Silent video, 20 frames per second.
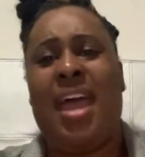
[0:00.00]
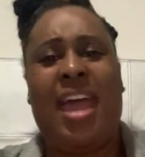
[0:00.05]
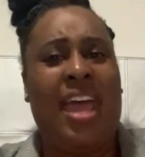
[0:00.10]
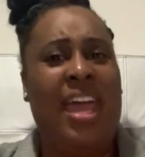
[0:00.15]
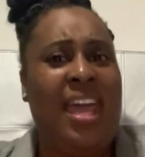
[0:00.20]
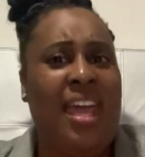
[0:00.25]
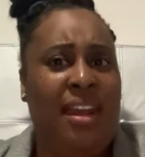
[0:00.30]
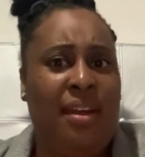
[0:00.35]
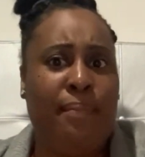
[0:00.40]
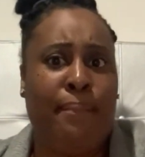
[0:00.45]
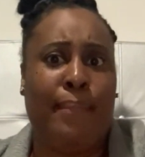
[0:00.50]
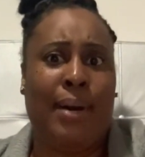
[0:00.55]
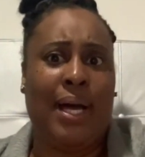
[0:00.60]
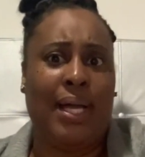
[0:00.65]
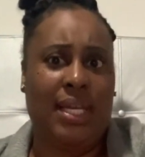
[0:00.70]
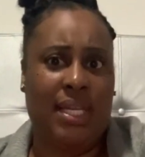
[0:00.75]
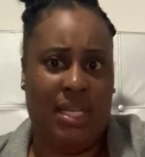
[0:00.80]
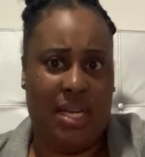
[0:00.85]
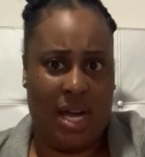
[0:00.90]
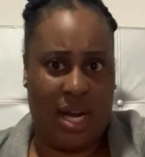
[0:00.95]
And my
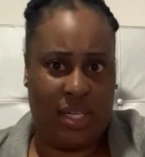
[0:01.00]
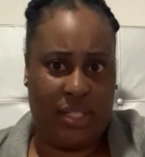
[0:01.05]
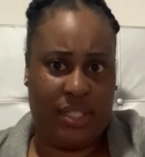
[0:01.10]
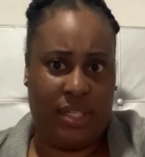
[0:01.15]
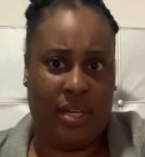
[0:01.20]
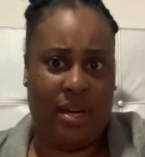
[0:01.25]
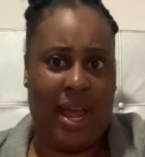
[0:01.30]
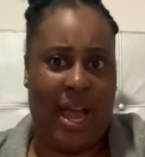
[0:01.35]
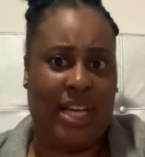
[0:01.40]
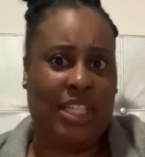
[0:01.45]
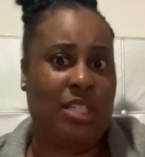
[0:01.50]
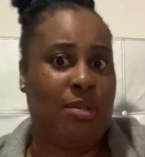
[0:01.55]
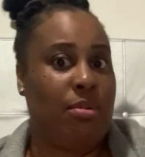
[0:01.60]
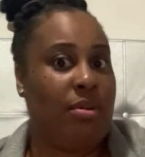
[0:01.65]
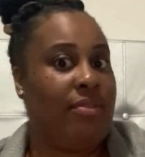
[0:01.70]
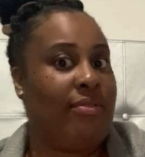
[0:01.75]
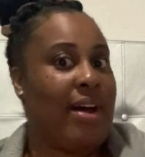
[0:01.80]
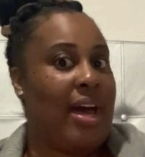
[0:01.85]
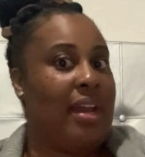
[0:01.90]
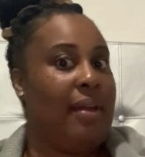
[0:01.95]
doctor actually
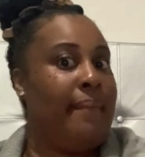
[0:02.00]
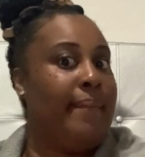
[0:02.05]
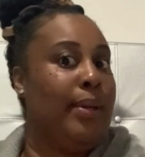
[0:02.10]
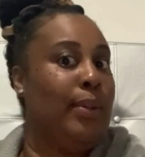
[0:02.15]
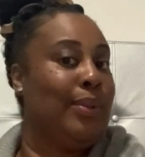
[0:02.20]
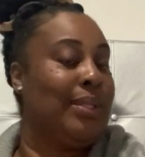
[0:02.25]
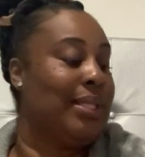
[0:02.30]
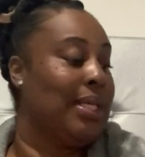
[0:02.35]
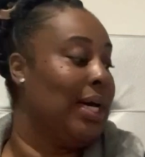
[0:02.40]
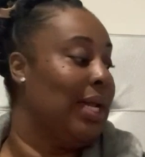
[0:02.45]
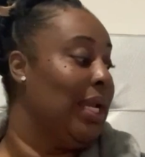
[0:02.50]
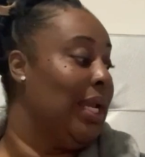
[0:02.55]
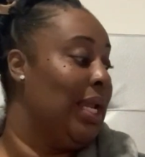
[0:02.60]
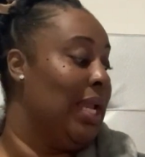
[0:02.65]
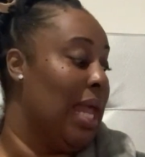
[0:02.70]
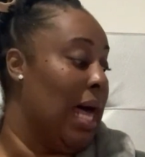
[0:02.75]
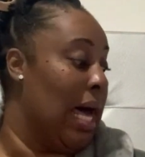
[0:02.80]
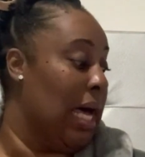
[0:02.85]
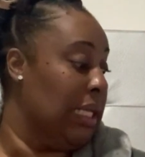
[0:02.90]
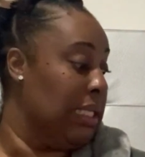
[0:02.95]
provided me with a
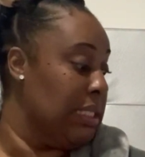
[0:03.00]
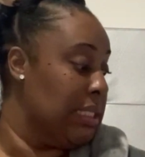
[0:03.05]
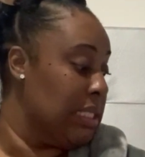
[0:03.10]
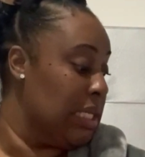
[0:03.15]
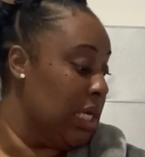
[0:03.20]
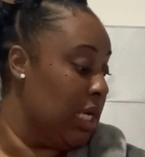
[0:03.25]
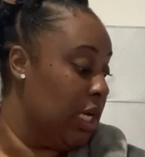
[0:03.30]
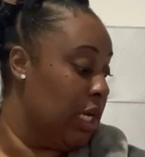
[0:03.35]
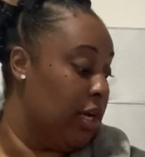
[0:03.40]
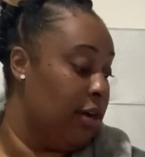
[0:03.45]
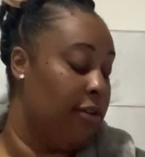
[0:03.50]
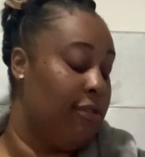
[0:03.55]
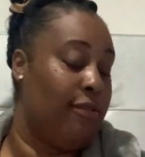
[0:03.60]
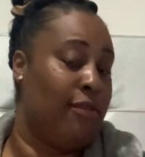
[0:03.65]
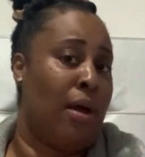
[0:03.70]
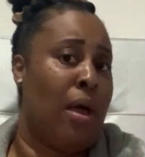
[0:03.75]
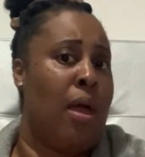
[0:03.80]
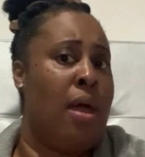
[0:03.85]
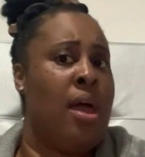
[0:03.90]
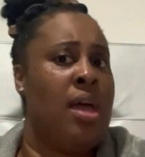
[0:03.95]
lot of
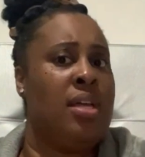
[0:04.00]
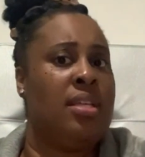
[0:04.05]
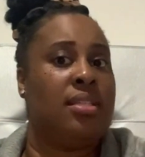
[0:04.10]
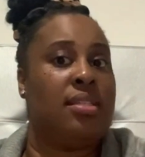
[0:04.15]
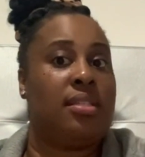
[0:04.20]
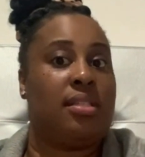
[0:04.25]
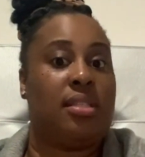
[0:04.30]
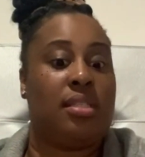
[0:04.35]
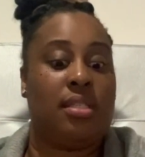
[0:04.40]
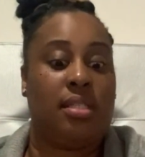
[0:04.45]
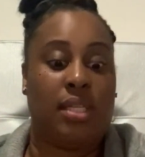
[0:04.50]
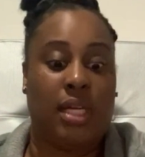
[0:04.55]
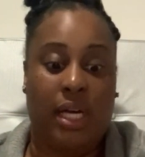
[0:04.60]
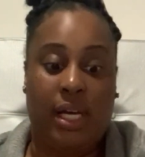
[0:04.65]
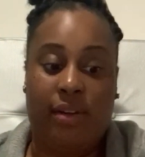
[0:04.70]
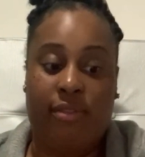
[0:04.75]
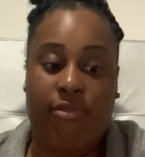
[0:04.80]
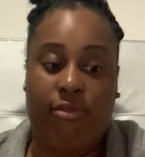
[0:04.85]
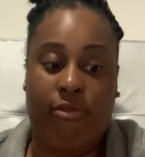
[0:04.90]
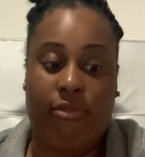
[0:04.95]

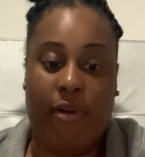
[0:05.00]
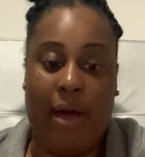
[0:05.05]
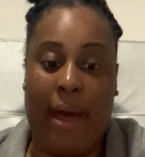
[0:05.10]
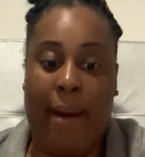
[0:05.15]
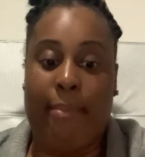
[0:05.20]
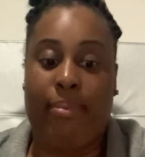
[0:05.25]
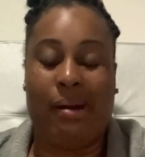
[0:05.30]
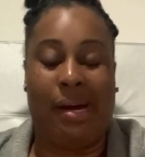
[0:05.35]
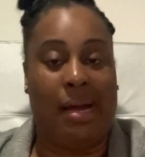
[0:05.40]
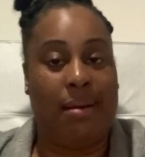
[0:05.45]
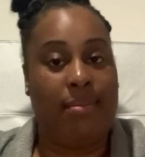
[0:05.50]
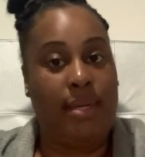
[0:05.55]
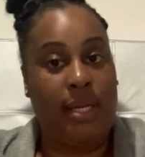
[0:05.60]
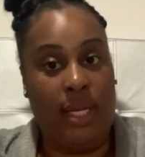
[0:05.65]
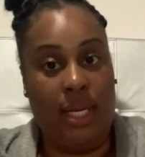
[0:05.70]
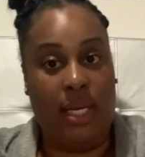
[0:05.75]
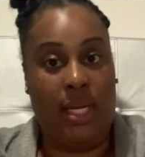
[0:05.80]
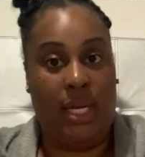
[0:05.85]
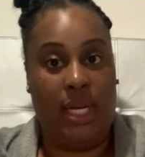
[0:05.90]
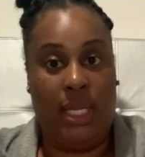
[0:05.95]
stuff. I probably
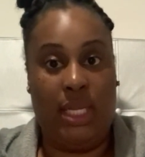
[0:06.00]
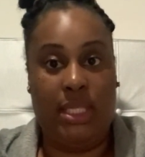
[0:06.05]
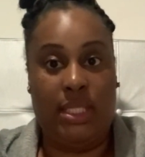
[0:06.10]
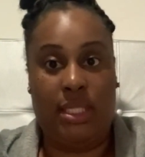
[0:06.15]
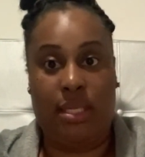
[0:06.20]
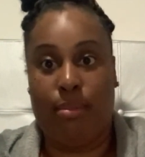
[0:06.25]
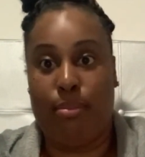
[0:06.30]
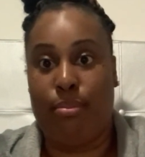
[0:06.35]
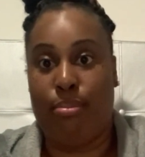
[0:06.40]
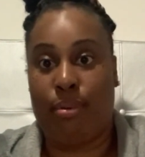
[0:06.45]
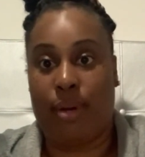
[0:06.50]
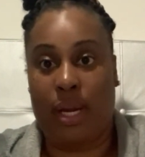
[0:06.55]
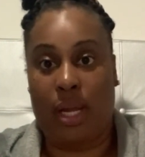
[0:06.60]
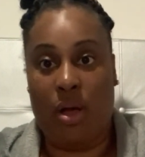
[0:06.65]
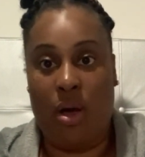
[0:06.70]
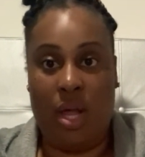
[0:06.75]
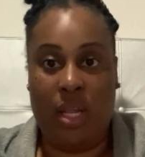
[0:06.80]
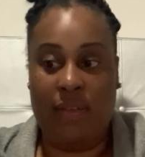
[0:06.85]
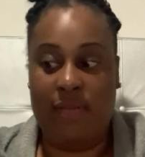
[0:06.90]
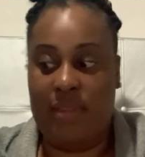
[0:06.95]
didn't need to bring
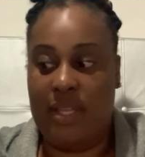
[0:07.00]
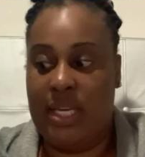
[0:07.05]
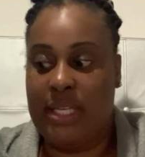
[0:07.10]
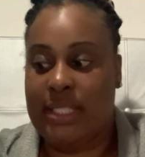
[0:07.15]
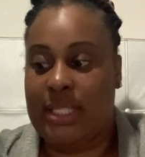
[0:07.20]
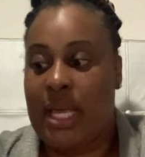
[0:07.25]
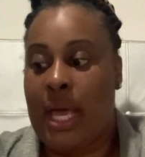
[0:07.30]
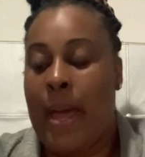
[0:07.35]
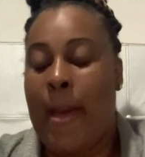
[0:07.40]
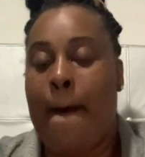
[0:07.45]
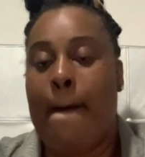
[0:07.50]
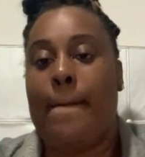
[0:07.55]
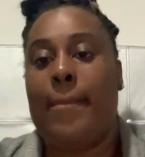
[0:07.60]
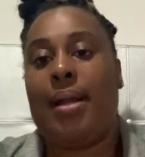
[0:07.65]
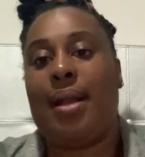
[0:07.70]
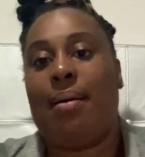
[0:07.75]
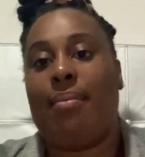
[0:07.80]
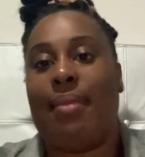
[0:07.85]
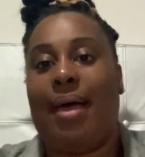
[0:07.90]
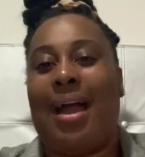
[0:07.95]
all of this, but
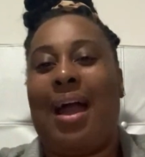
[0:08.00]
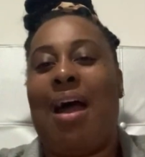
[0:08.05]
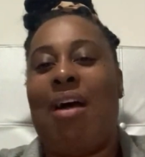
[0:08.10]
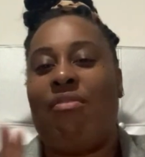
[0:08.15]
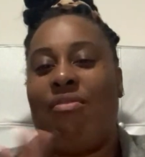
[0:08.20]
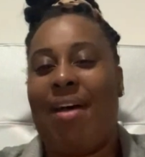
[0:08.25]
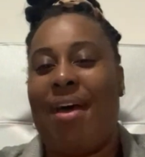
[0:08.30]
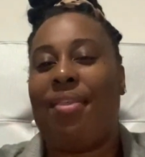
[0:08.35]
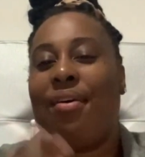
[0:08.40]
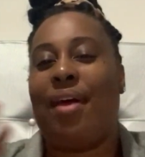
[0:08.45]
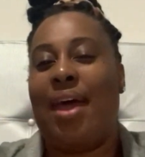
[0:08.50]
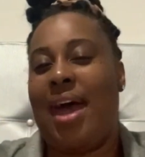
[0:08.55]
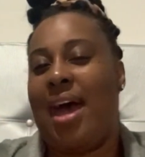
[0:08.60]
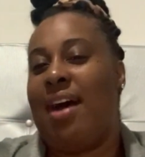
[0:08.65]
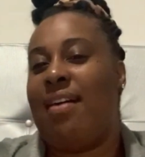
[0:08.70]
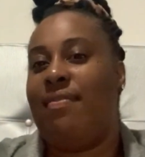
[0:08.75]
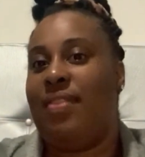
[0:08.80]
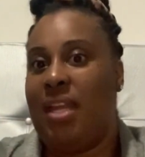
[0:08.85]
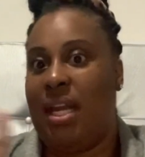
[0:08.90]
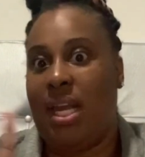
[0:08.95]
I'm like, I'd rather
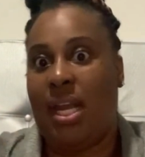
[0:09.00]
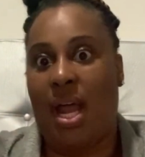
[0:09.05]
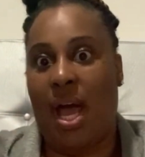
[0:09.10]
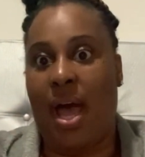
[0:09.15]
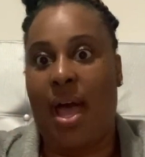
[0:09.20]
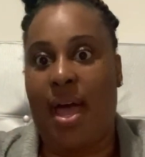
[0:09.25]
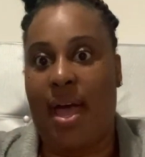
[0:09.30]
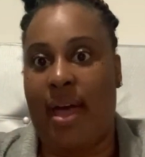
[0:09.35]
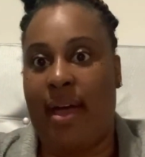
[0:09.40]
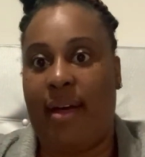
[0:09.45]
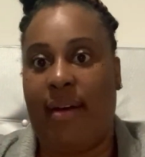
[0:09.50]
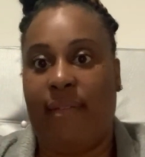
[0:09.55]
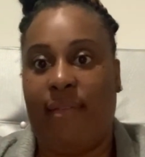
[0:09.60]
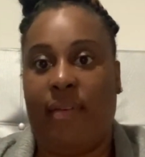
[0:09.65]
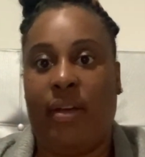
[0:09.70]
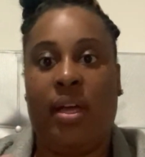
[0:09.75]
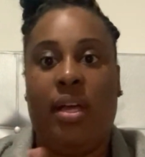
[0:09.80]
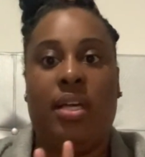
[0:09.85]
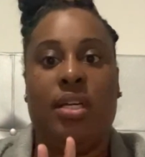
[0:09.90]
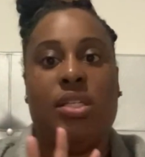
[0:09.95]
have than not have.
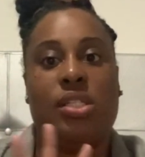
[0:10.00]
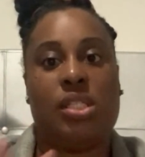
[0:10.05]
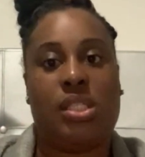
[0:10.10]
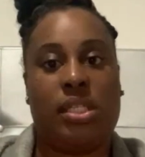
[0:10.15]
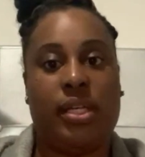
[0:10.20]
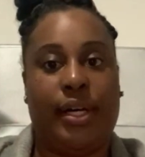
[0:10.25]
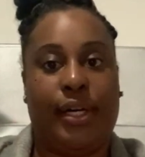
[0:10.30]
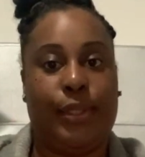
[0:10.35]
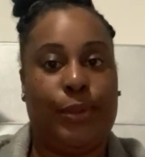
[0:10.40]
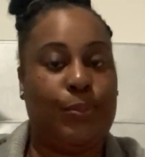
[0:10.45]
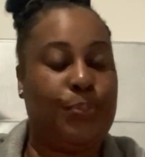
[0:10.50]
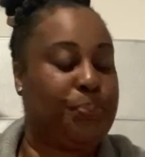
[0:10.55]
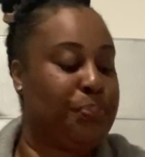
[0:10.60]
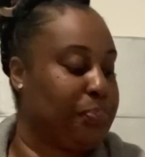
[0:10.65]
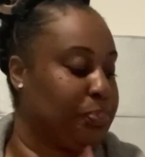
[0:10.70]
So